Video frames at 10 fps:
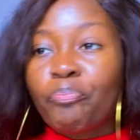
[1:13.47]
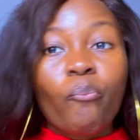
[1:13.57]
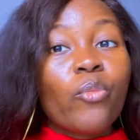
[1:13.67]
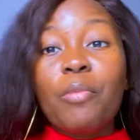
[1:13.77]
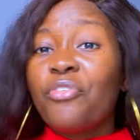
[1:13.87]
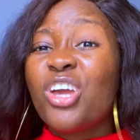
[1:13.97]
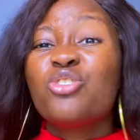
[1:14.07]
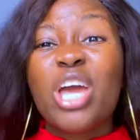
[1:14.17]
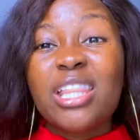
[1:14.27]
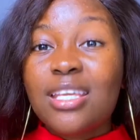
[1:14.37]
Before you
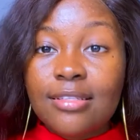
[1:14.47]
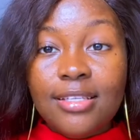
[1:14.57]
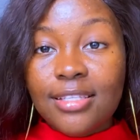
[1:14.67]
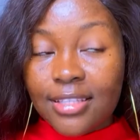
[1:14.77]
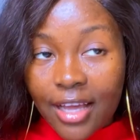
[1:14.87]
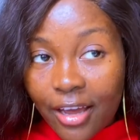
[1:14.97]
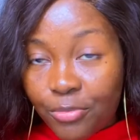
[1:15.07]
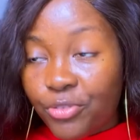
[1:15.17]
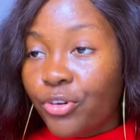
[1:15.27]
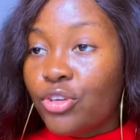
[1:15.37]
do anything in this life,
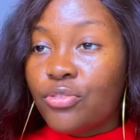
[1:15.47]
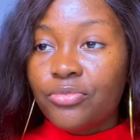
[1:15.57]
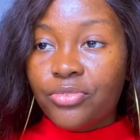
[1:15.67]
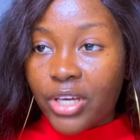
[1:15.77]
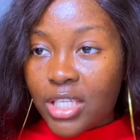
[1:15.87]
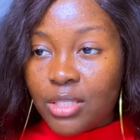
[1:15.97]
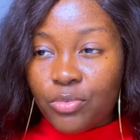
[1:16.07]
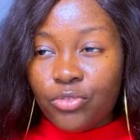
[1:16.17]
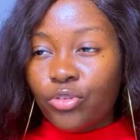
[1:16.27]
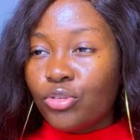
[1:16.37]
before you invest,
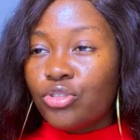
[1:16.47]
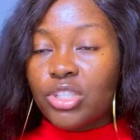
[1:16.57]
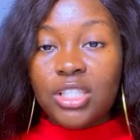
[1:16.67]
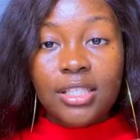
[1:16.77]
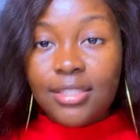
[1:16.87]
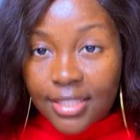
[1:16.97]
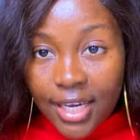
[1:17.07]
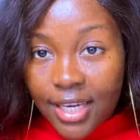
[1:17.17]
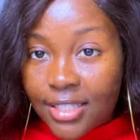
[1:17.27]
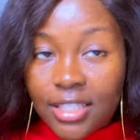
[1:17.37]
before you
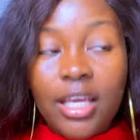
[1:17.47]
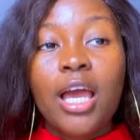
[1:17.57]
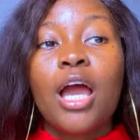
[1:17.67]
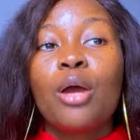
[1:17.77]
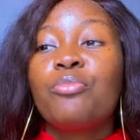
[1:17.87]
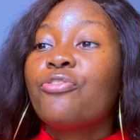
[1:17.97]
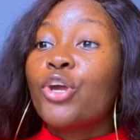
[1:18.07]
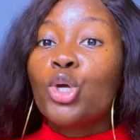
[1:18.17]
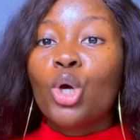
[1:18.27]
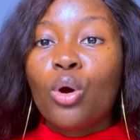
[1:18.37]
dedicate, before
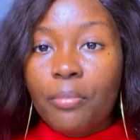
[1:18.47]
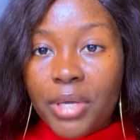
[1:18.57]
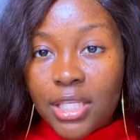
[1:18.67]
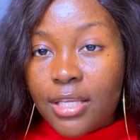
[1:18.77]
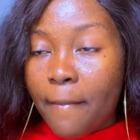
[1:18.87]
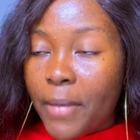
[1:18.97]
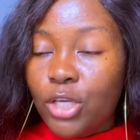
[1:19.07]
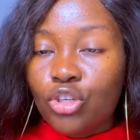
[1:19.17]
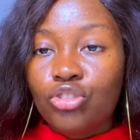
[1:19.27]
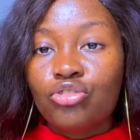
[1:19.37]
you commit, make
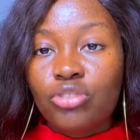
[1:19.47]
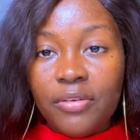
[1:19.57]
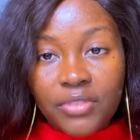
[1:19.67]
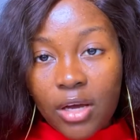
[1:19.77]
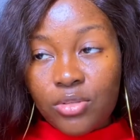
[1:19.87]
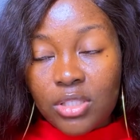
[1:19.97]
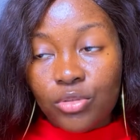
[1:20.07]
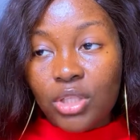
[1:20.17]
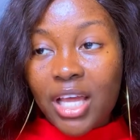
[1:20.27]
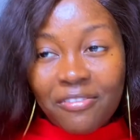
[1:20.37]
sure you draft out your
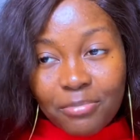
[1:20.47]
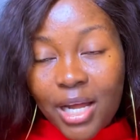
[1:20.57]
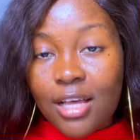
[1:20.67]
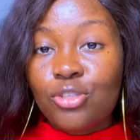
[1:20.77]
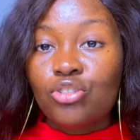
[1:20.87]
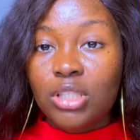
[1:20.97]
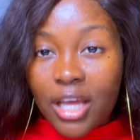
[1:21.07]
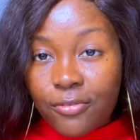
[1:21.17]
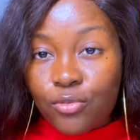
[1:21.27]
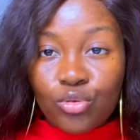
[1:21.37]
life plans, your
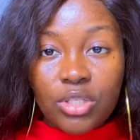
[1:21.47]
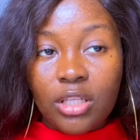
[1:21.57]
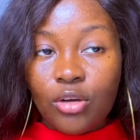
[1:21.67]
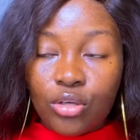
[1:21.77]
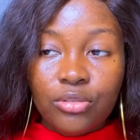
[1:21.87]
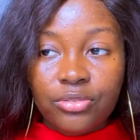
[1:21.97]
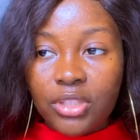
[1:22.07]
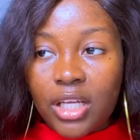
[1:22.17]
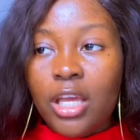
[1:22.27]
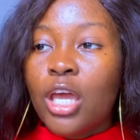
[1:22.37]
life goals, and all of
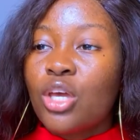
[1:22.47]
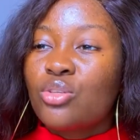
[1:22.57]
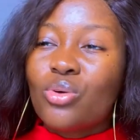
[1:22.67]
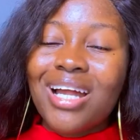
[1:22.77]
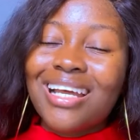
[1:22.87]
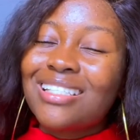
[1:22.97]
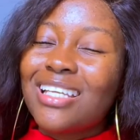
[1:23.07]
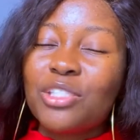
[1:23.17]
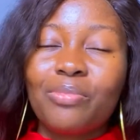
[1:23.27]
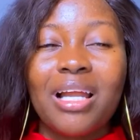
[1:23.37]
that. So at that
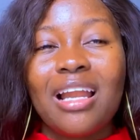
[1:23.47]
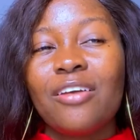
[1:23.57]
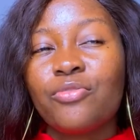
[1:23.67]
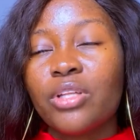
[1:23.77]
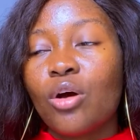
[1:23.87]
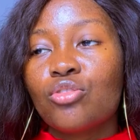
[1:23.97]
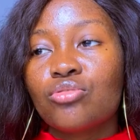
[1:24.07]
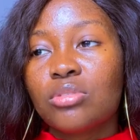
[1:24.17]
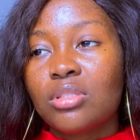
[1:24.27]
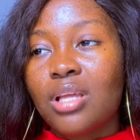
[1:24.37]
stage in my life, when I
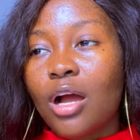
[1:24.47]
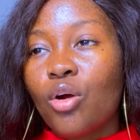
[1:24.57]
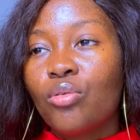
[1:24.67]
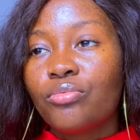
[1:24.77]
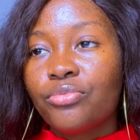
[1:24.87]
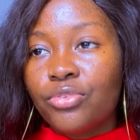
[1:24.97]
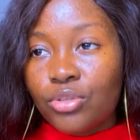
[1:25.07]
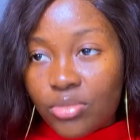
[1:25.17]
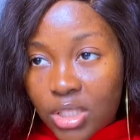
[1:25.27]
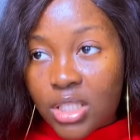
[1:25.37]
was that
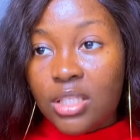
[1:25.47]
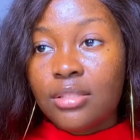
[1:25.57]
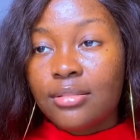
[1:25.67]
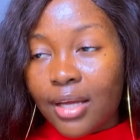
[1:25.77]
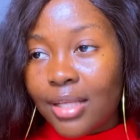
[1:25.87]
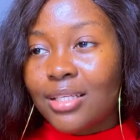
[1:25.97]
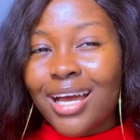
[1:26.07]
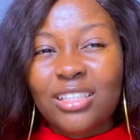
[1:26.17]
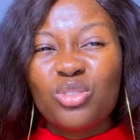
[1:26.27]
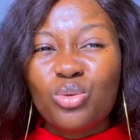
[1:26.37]
confused that I
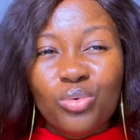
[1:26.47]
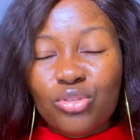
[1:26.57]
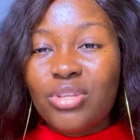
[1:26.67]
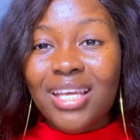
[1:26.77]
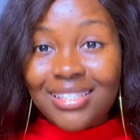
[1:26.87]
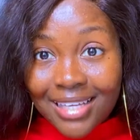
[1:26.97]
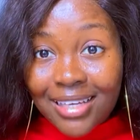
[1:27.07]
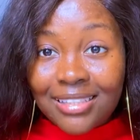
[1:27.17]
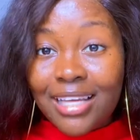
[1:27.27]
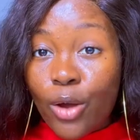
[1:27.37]
didn't know what
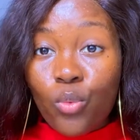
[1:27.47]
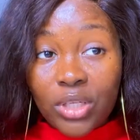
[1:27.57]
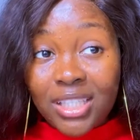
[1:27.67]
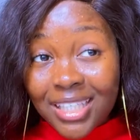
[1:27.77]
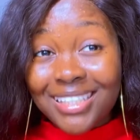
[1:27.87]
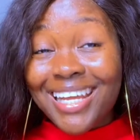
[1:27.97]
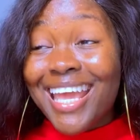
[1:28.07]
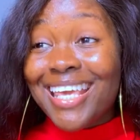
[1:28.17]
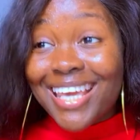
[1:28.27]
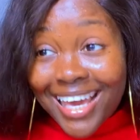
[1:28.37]
exactly I wanted
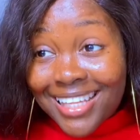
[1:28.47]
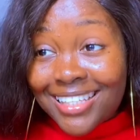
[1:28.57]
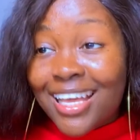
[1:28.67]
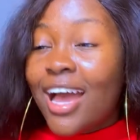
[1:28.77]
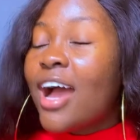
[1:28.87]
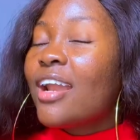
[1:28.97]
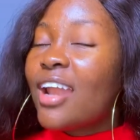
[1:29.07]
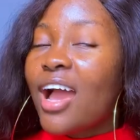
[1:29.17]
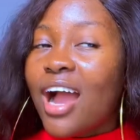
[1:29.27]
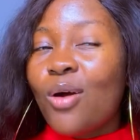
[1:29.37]
again,
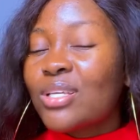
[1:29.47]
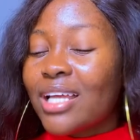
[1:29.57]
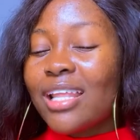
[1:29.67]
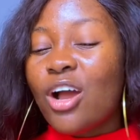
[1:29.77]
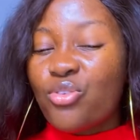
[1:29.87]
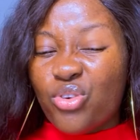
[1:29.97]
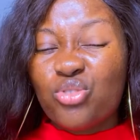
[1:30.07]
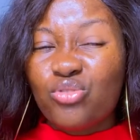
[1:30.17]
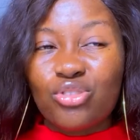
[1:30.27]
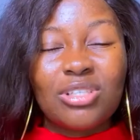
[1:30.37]
like I was at that
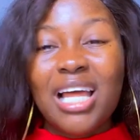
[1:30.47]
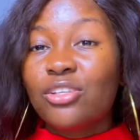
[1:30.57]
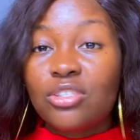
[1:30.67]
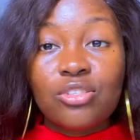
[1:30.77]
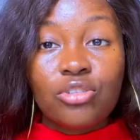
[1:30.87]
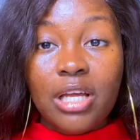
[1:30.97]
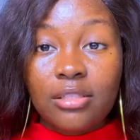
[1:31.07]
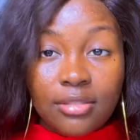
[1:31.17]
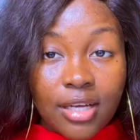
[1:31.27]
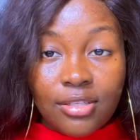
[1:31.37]
crossroads. Should I do this? Should I
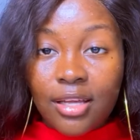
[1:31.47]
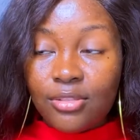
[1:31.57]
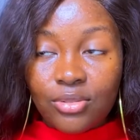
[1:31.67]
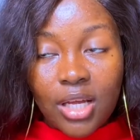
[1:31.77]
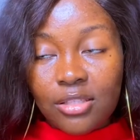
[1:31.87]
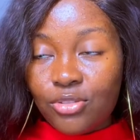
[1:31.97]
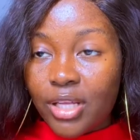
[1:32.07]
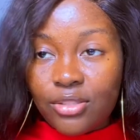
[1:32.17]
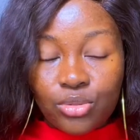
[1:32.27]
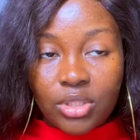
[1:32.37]
do that? Should I do that? Should
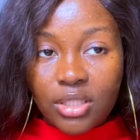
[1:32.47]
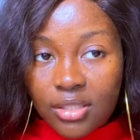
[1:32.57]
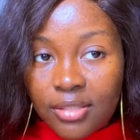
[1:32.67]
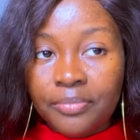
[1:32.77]
I do this?